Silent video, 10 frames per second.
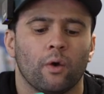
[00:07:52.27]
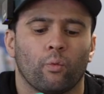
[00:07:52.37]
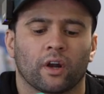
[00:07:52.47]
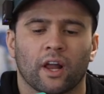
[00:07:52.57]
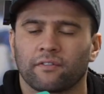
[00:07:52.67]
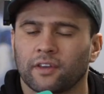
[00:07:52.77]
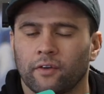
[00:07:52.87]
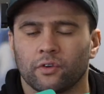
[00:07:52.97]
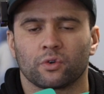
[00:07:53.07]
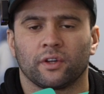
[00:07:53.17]
We'd love to
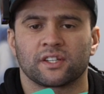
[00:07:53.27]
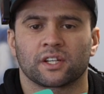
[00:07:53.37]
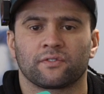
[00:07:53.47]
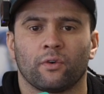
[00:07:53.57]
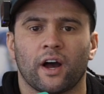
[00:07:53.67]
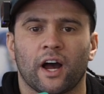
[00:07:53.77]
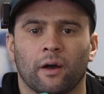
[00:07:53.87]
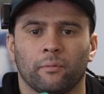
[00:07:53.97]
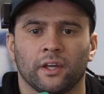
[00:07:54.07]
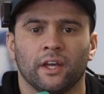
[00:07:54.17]
have you join the 6'4
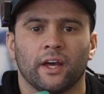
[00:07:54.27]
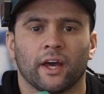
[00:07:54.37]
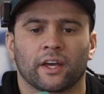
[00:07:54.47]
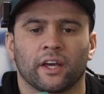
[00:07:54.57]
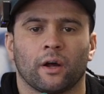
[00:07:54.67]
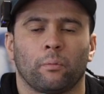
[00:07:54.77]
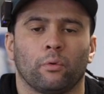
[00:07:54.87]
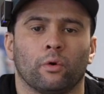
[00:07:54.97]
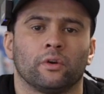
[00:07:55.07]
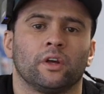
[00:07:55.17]
Army and get on
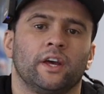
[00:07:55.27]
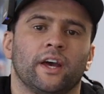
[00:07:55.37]
board